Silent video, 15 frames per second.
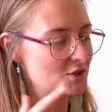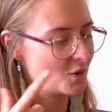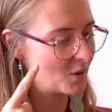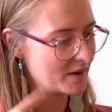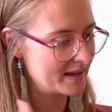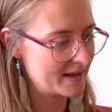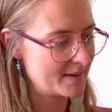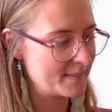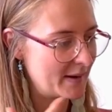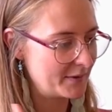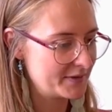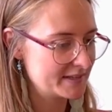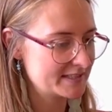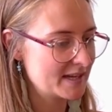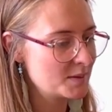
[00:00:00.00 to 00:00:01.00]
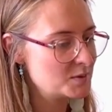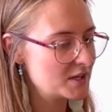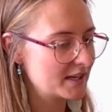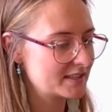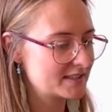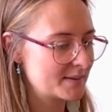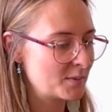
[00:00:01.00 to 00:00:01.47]
talking about the
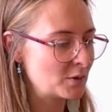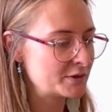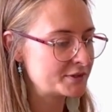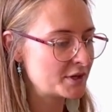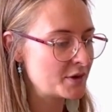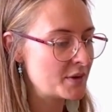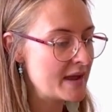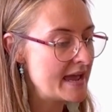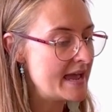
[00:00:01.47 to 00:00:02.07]
subject, I'm also